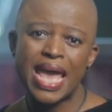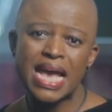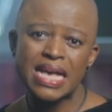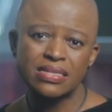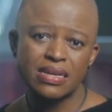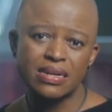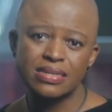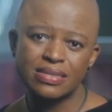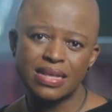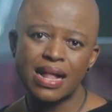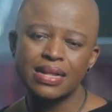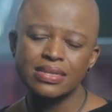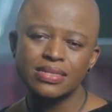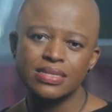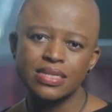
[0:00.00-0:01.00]
As a
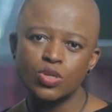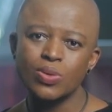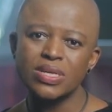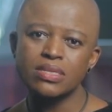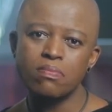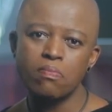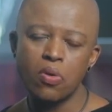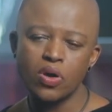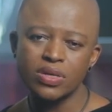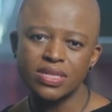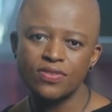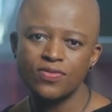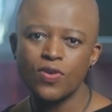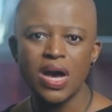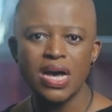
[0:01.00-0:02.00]
result, it was
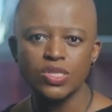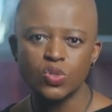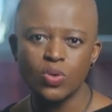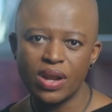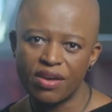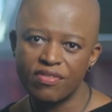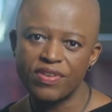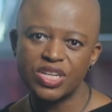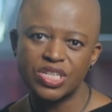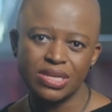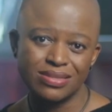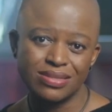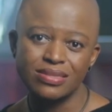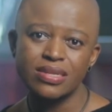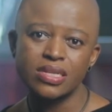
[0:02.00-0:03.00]
important for us to leverage
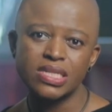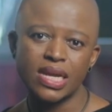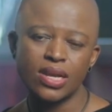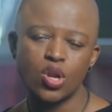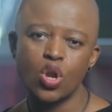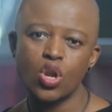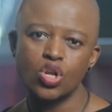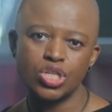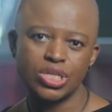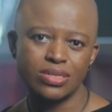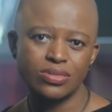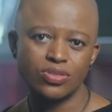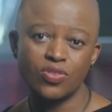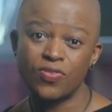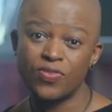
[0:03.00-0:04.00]
existing
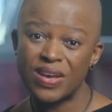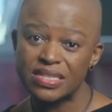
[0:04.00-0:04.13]
technologies to